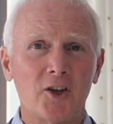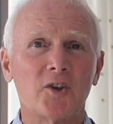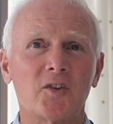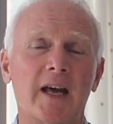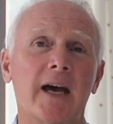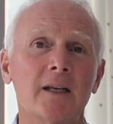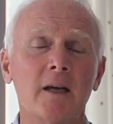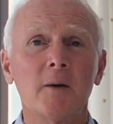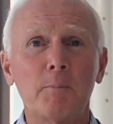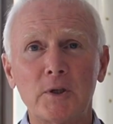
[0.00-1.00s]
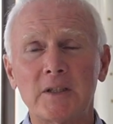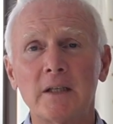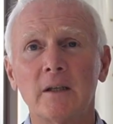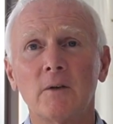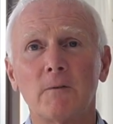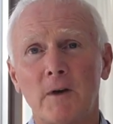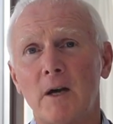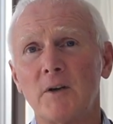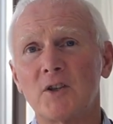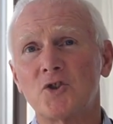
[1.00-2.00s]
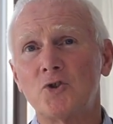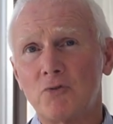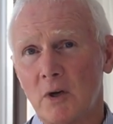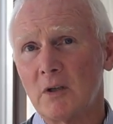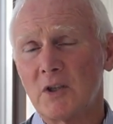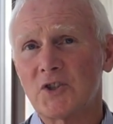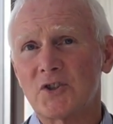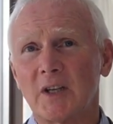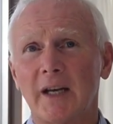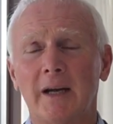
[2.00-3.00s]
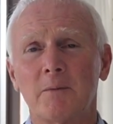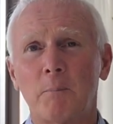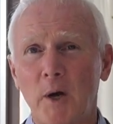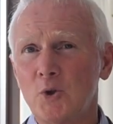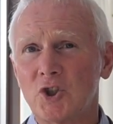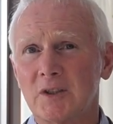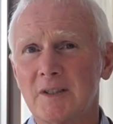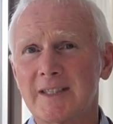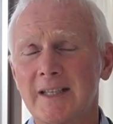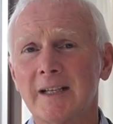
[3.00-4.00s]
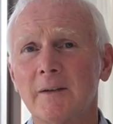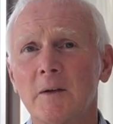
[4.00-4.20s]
other than putting various drugs and potions